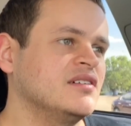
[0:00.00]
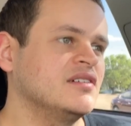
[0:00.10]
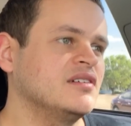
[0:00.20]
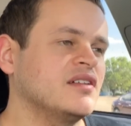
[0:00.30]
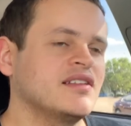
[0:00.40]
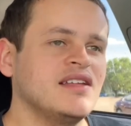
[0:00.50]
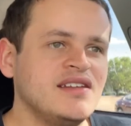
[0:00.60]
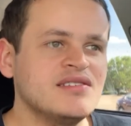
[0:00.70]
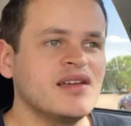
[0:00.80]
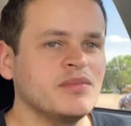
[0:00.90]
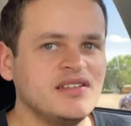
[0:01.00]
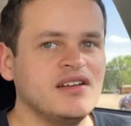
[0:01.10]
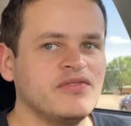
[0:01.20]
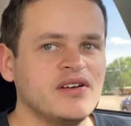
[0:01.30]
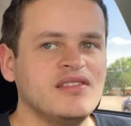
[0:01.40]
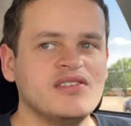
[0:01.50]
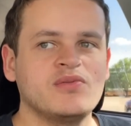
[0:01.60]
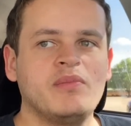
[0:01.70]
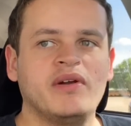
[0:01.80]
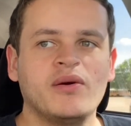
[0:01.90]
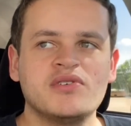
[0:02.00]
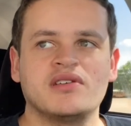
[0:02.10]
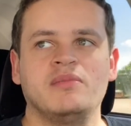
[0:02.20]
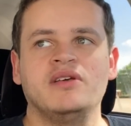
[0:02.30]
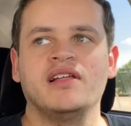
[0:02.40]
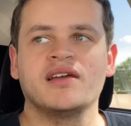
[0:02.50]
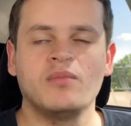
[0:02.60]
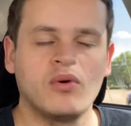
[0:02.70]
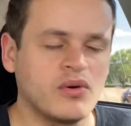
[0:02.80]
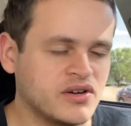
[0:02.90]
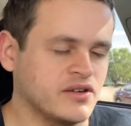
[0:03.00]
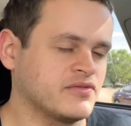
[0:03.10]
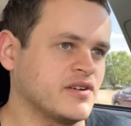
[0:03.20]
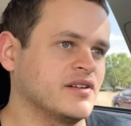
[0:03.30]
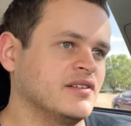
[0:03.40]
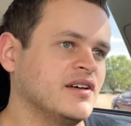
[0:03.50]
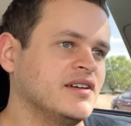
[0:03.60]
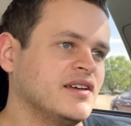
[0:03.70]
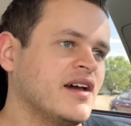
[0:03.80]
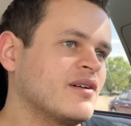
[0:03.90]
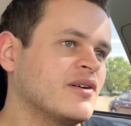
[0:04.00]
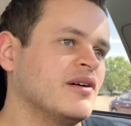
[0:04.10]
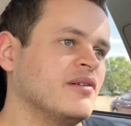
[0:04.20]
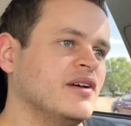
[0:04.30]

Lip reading: they did something different in this one, but I wish it could be, like, more different. Like, I don't know.